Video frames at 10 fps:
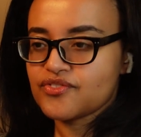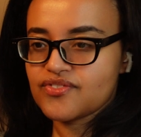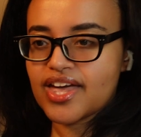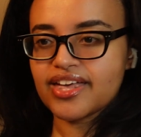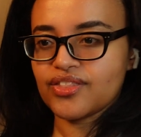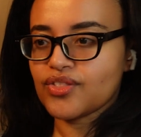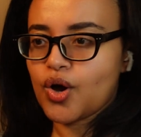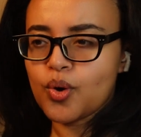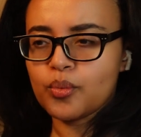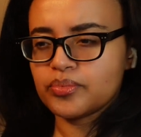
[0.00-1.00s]
Faith,
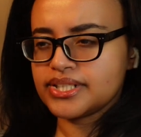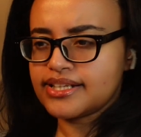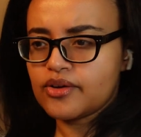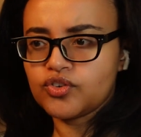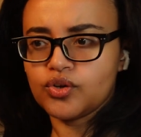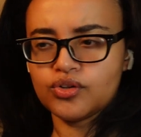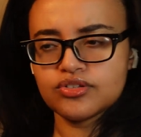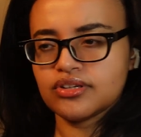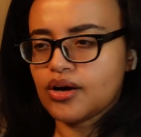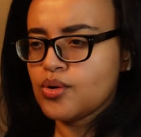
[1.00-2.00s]
hope, devil.
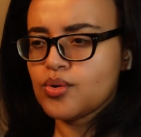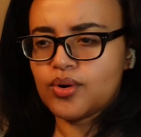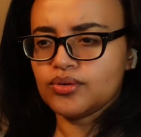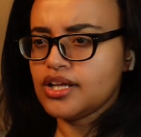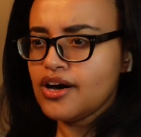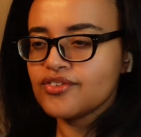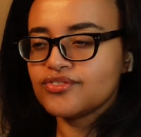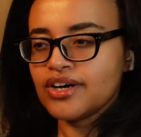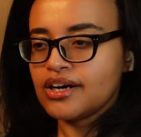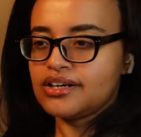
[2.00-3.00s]
Oh,
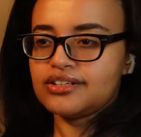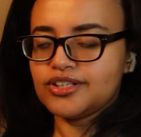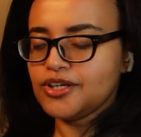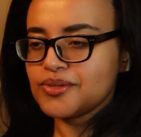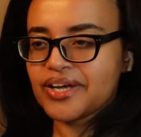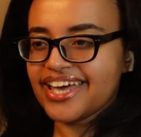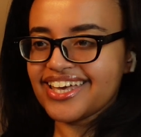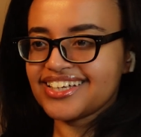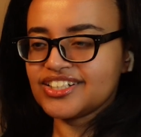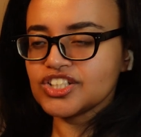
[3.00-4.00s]
love. Oh,
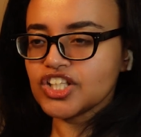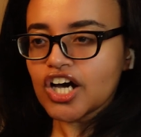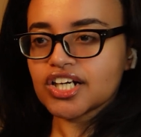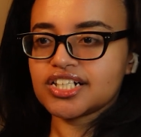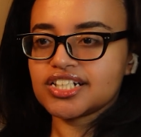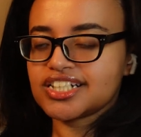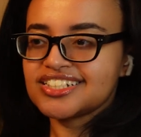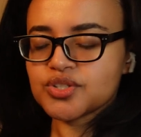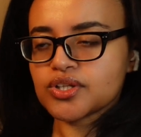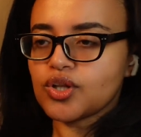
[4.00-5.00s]
okay, good luck.
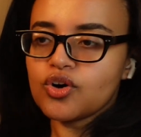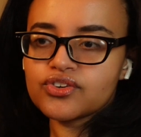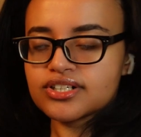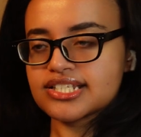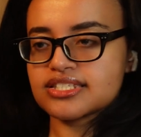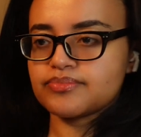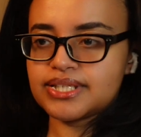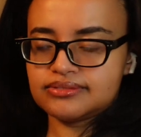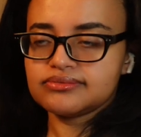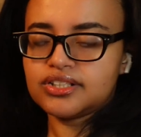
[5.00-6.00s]
So the Clover does
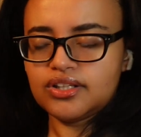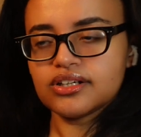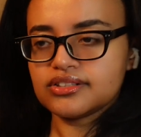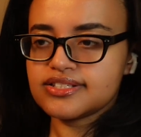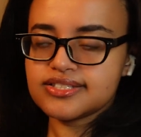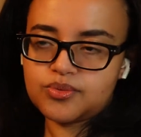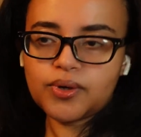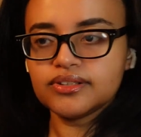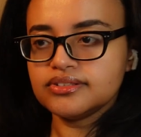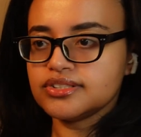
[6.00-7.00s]
mean good luck in this
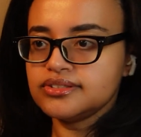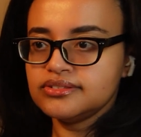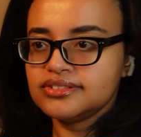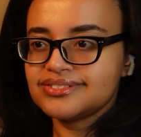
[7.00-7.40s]
world too?